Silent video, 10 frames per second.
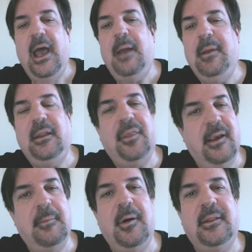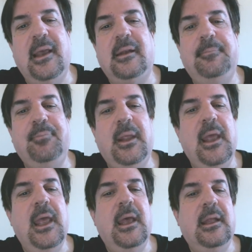I mean, think about that.
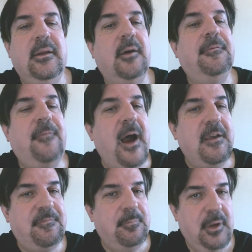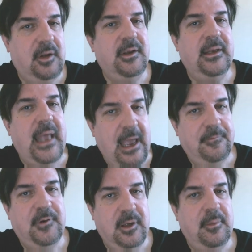There are 5 million
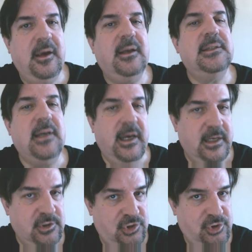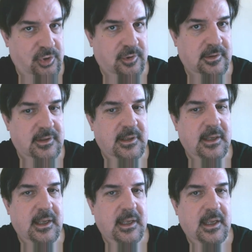African Americans uninsured,
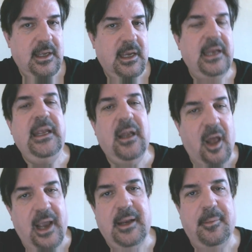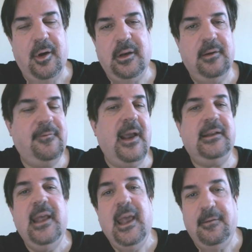and he lied about it. In
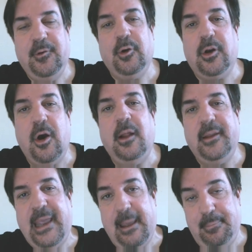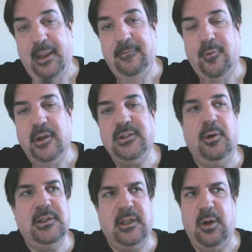fact, if you recall the campaign 4 years
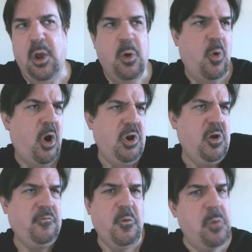ago, he said, well, I never